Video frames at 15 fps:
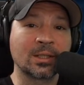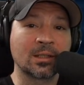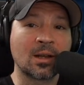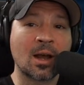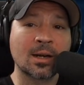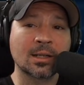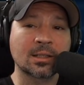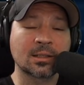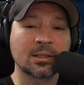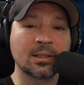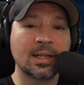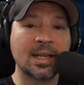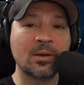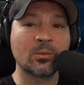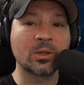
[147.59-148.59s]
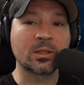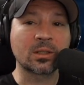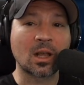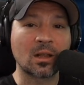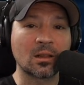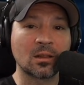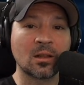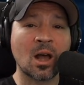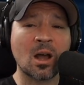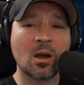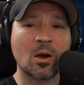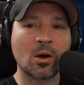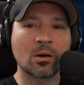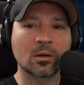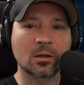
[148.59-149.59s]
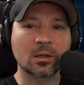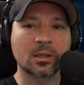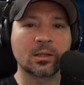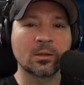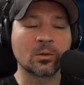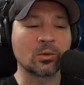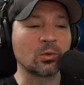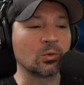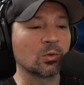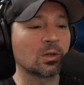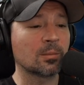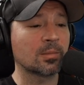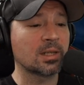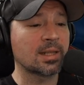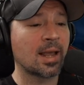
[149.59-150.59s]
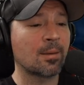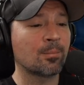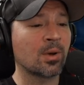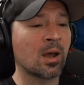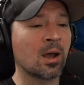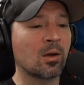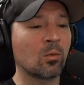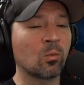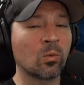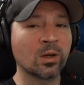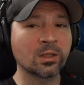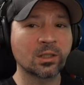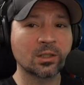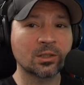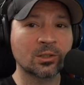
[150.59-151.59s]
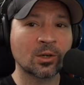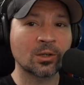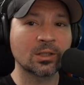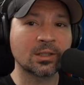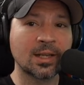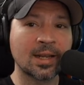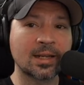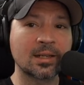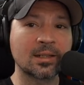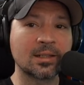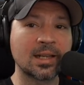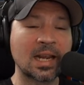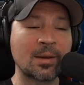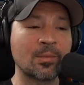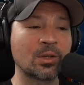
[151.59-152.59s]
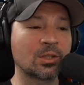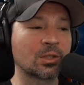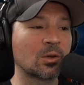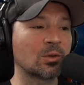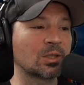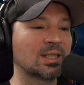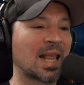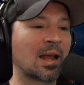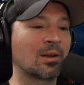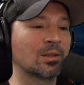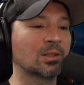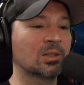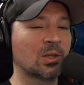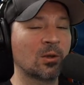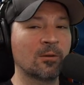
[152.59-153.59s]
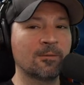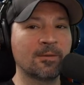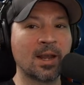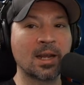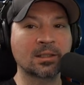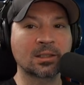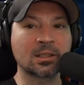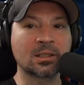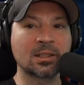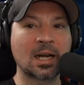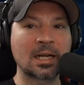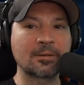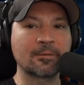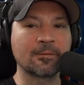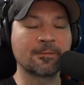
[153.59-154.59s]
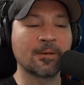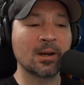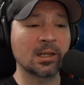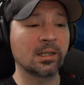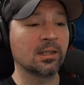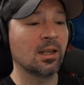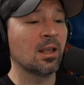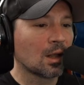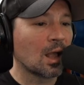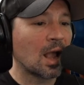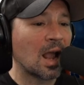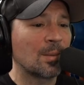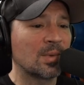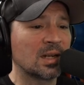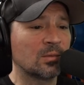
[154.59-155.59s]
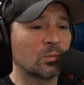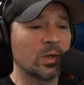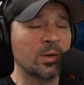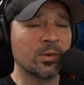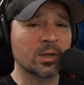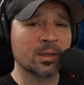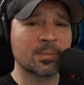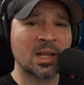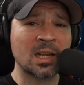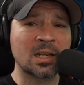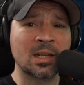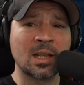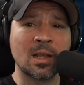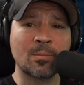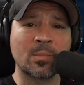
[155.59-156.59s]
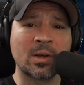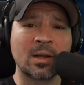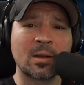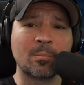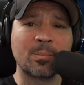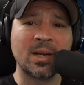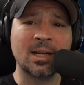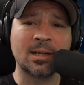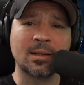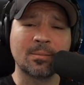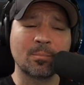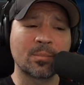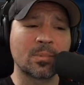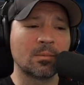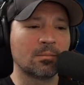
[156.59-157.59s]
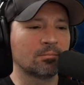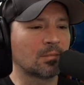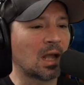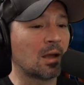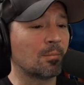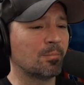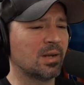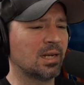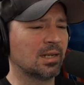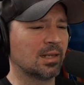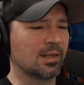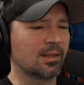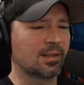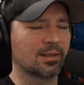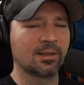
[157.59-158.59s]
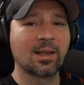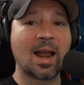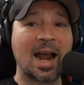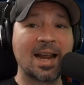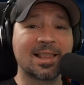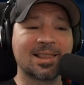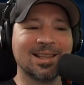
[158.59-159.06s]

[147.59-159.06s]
And honestly, it was a lot harder to kill. Normally that bot, once it starts taking damage, goes down so fast, it's not even funny. I mean, we were getting hit by a beaneth, a beaneth. I...